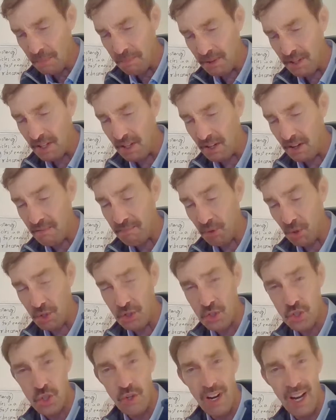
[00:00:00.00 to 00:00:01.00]
bit of
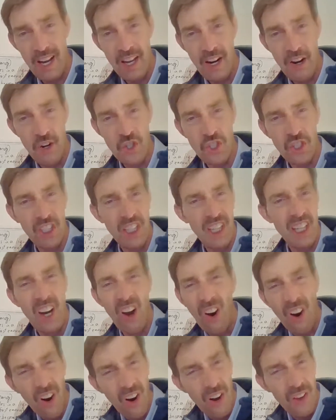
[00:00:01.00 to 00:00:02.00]
moisture on our skin
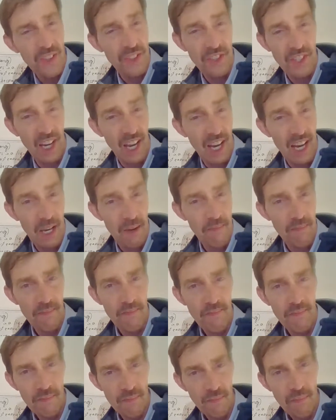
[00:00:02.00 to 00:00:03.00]
all the time,
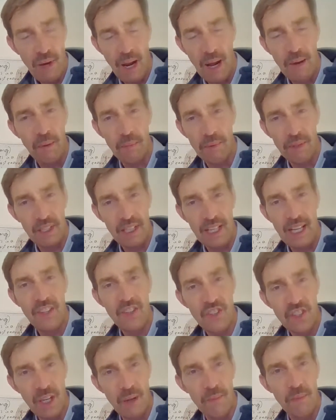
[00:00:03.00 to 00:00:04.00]
probably,
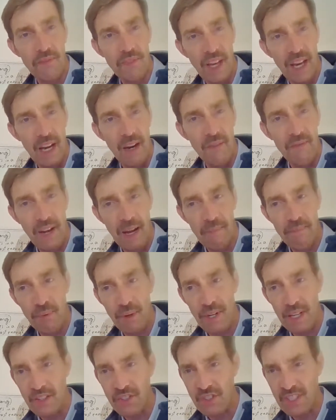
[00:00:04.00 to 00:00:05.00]
and some of that
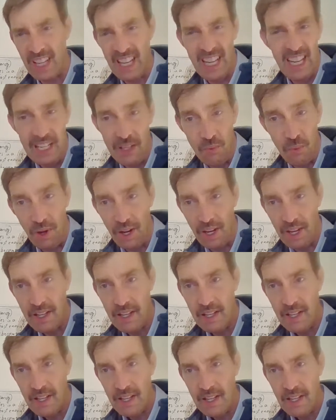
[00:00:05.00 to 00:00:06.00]
evaporates anyway.
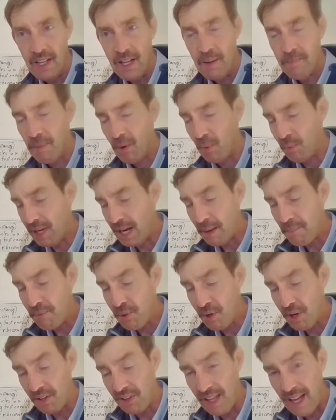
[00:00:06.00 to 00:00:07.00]
But when I
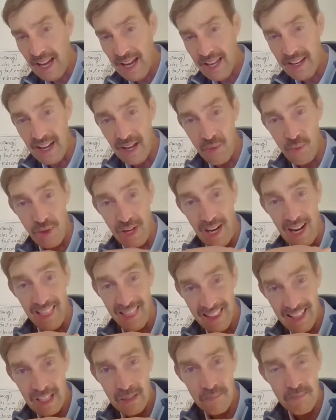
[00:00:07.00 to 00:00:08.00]
put a lot on, when I
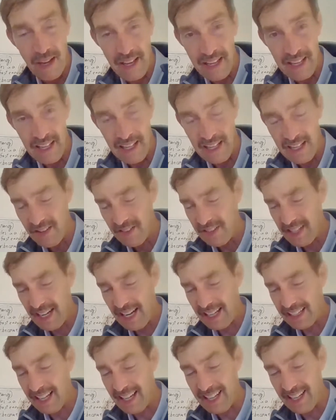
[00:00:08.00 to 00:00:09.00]
lick my hand, then
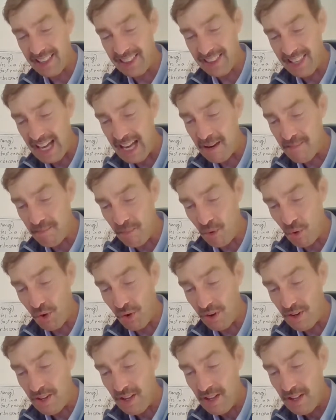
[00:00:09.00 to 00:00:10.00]
I got a lot
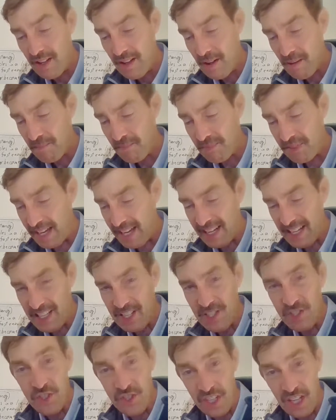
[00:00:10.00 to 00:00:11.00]
more that
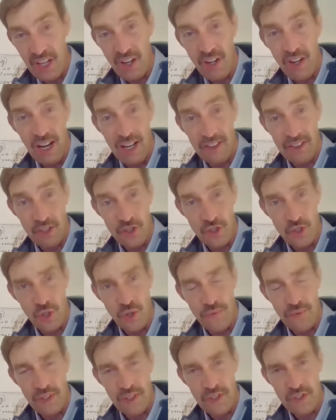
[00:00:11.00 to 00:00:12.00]
is there on the
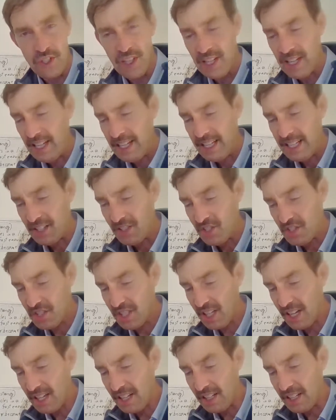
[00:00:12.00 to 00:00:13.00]
surface. And
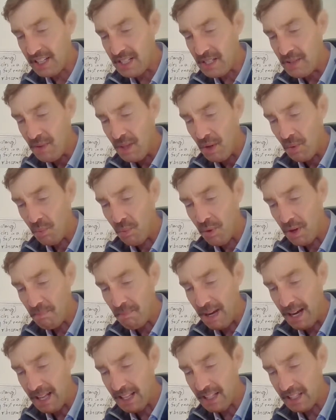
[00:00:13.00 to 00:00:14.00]
suddenly, when
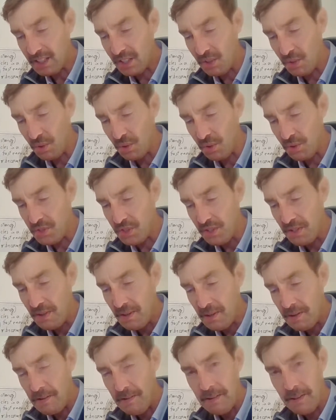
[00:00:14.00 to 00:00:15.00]
molecules